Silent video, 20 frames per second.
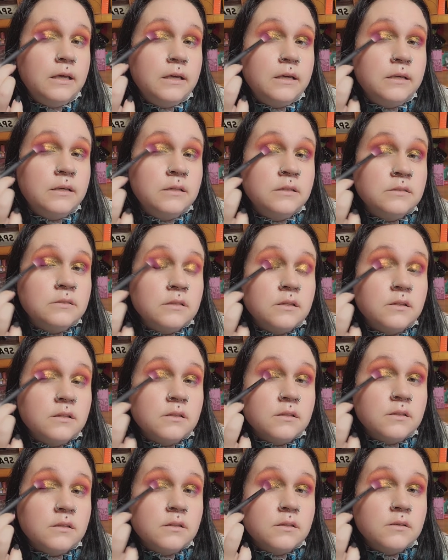is a
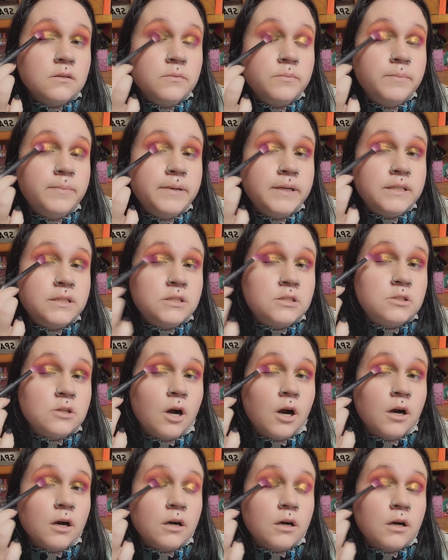little bit
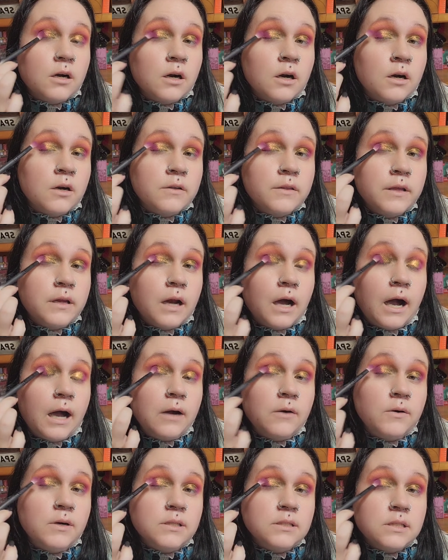darker than
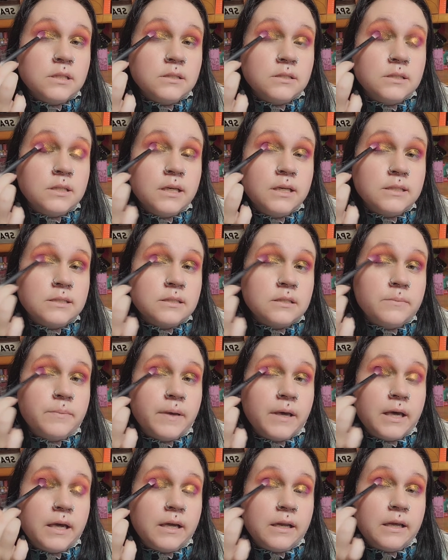I was
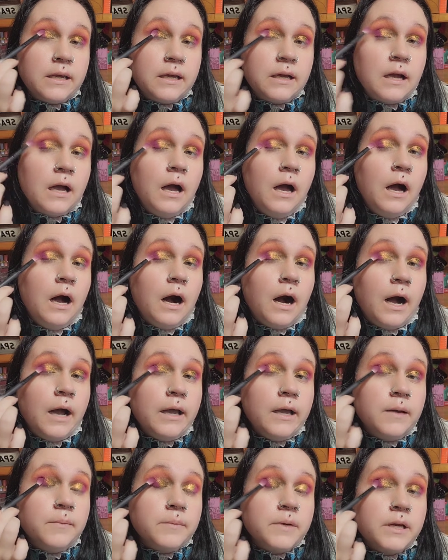anticipating,
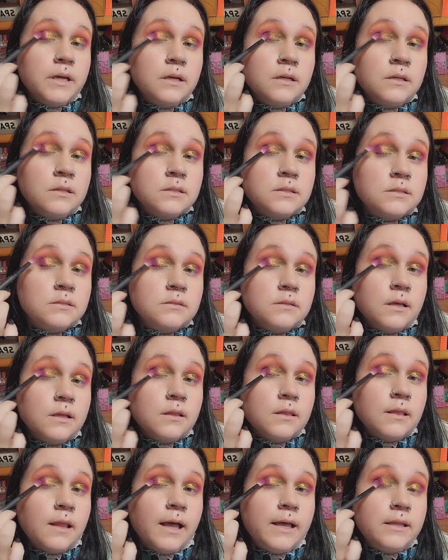I am going to
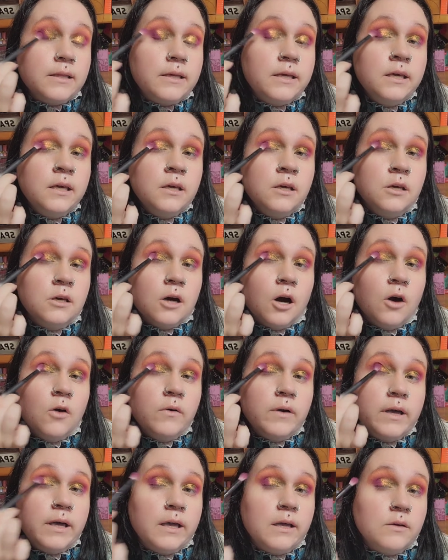slightly
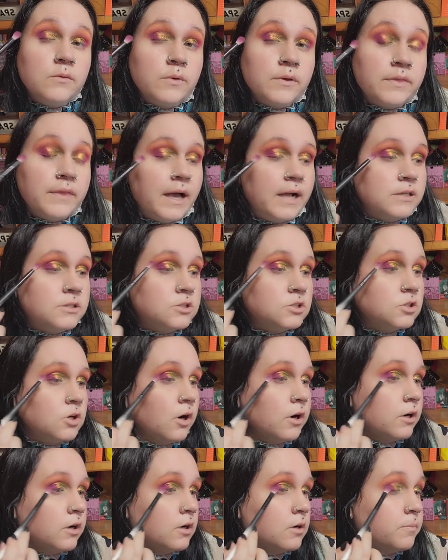go in with that
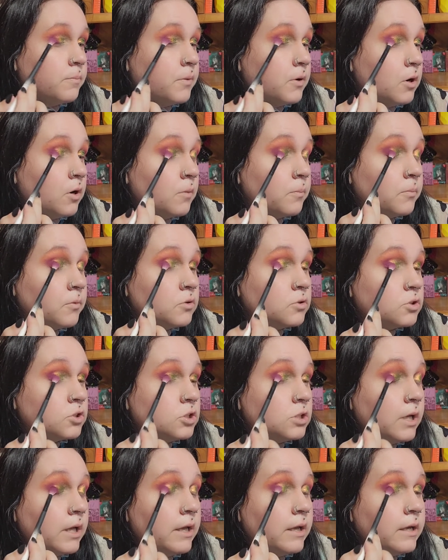darker purple
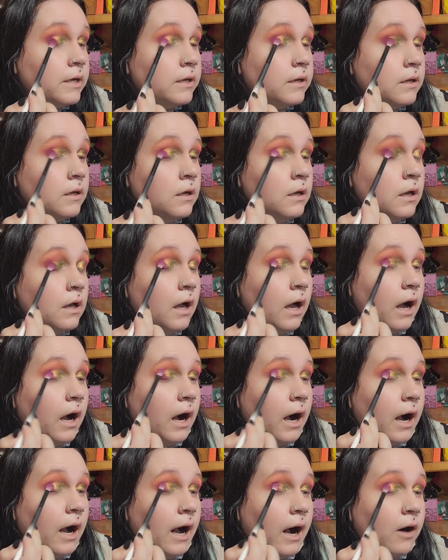shade
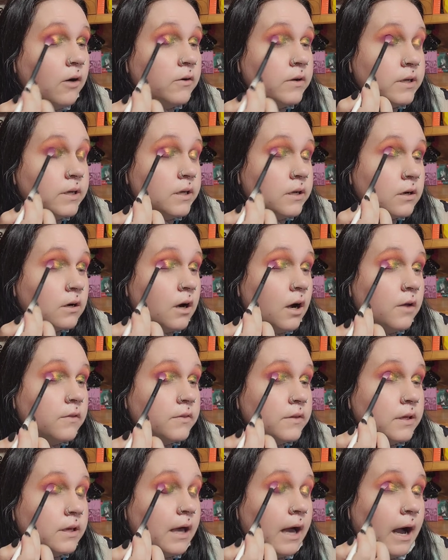out here
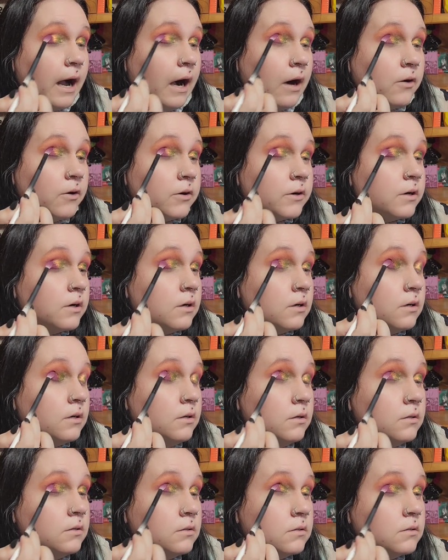on the outer
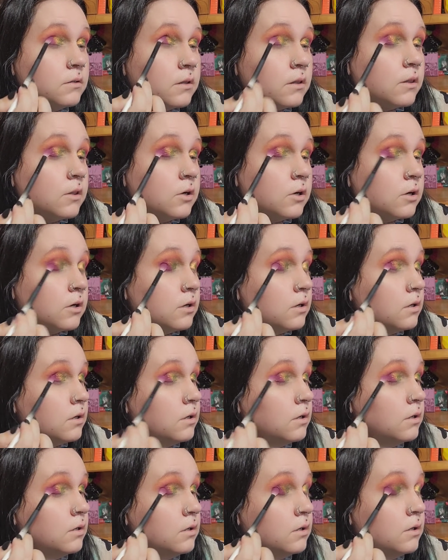
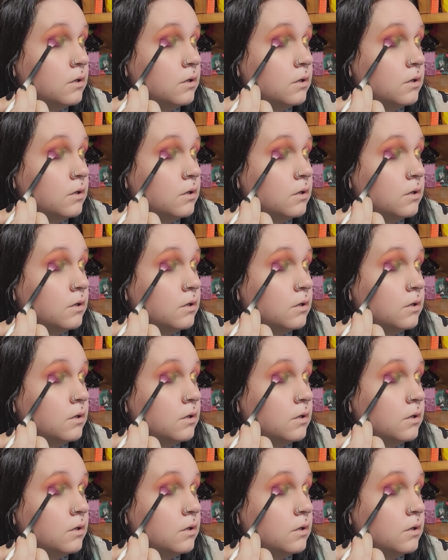third.